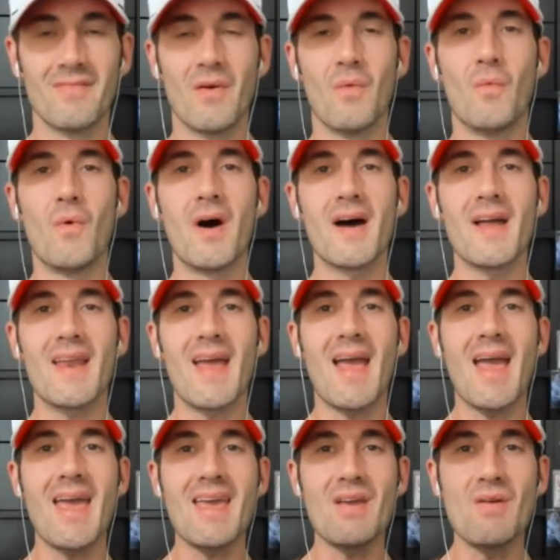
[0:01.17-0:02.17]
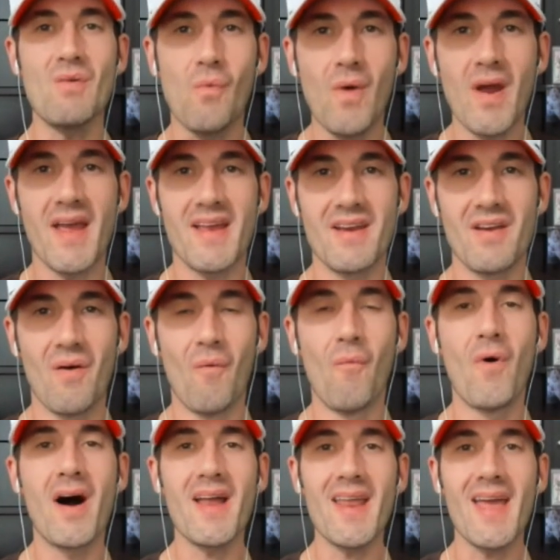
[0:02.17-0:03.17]
What a win.
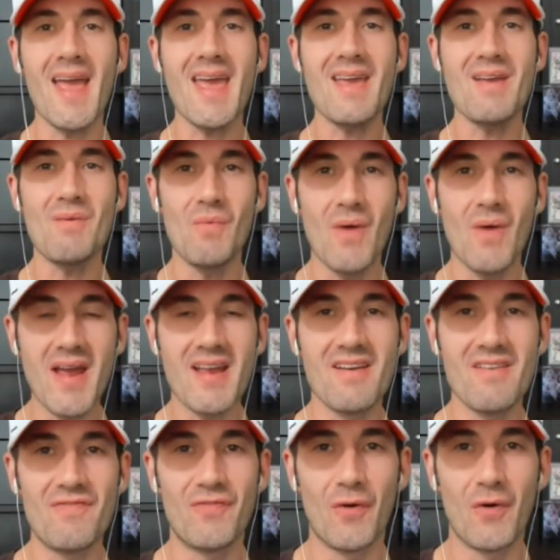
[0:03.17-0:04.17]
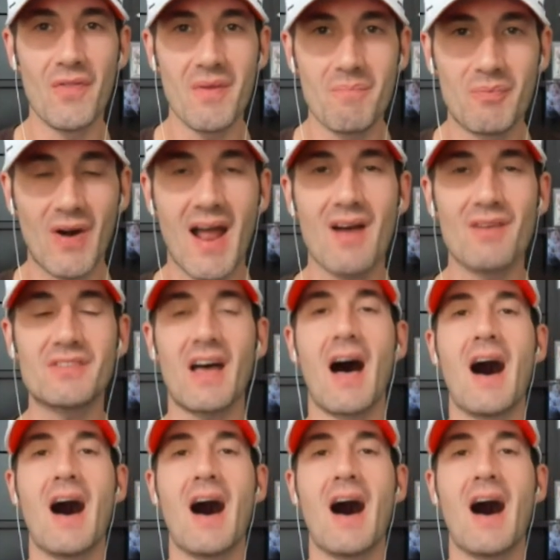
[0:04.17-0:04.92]
What a win for the Browns.